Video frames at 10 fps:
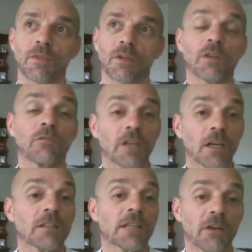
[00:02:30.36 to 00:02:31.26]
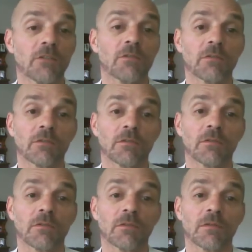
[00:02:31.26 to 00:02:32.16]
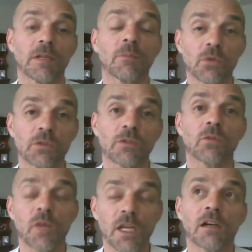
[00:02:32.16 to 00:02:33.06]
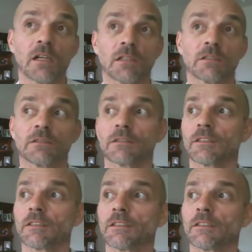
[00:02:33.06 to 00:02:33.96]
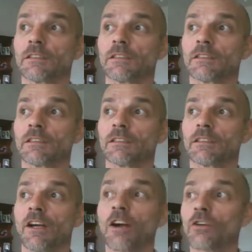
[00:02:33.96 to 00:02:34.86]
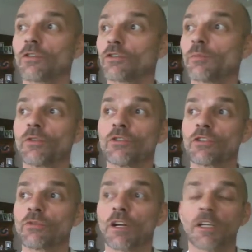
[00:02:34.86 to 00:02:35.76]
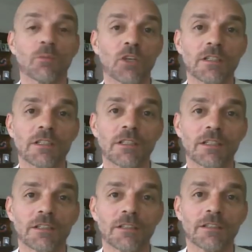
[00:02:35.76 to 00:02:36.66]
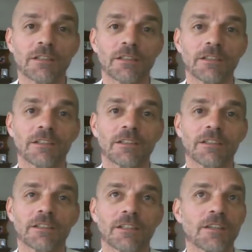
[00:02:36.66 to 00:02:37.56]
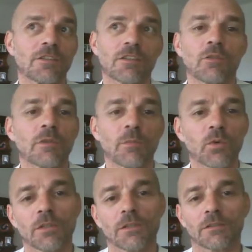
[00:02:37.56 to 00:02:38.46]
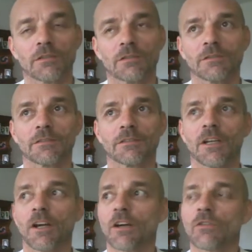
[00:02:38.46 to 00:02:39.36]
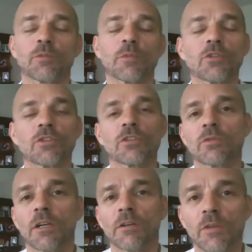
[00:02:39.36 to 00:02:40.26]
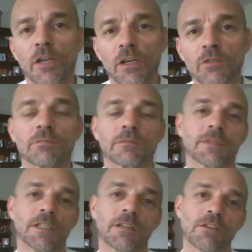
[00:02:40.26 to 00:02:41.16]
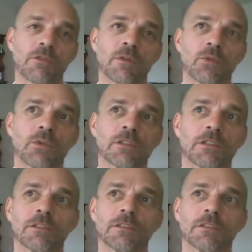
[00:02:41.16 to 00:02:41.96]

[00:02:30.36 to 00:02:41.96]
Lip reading: we realize how important we are. Our contribution to our community is so important. Our contribution to our own home is so important.